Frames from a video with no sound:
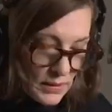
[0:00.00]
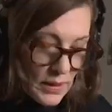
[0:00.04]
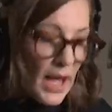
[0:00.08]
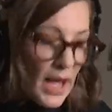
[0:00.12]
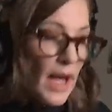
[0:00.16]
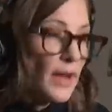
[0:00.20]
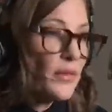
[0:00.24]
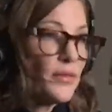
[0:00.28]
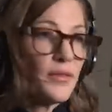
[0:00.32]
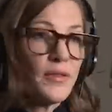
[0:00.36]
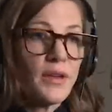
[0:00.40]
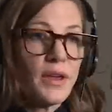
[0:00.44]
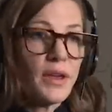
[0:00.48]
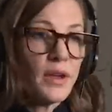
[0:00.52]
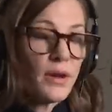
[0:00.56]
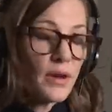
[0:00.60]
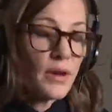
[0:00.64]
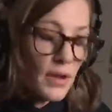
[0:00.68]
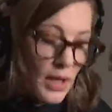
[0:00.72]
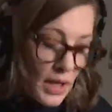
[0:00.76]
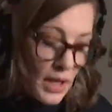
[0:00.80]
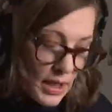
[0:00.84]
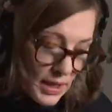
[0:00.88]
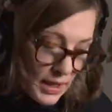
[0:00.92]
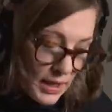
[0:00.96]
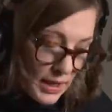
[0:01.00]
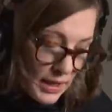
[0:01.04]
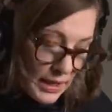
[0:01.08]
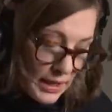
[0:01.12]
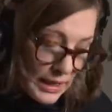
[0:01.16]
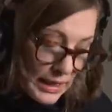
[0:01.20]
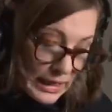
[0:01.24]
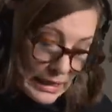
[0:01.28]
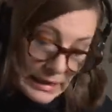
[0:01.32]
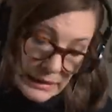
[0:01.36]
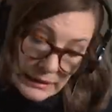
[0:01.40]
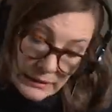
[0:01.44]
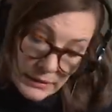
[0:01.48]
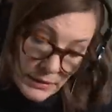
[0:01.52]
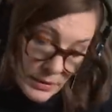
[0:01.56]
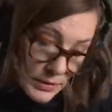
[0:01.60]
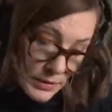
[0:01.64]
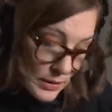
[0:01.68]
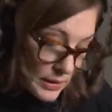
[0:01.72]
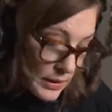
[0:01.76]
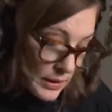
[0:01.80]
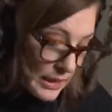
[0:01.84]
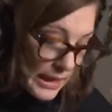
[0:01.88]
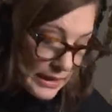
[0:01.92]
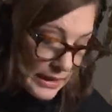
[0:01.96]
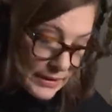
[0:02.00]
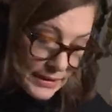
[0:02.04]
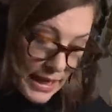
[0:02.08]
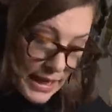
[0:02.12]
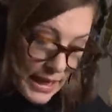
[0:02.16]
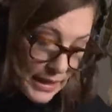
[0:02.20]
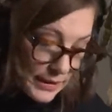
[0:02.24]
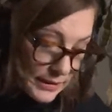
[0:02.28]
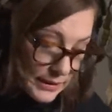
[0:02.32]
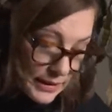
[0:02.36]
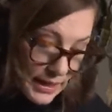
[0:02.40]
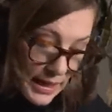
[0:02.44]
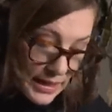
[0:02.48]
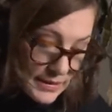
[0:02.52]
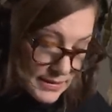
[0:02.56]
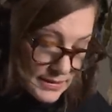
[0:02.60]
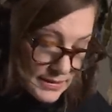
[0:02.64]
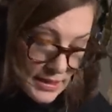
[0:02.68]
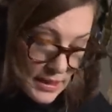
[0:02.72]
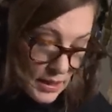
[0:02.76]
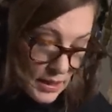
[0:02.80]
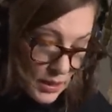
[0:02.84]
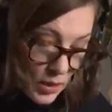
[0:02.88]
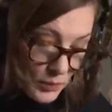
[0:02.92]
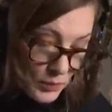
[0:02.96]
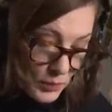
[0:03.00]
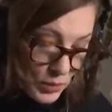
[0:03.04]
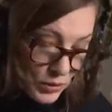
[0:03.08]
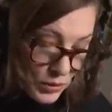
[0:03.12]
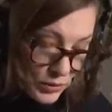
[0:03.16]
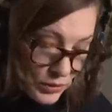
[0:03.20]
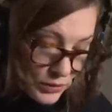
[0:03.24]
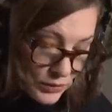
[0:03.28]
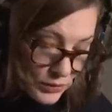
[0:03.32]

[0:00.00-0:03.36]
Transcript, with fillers: I fear it can't last, Hiccup.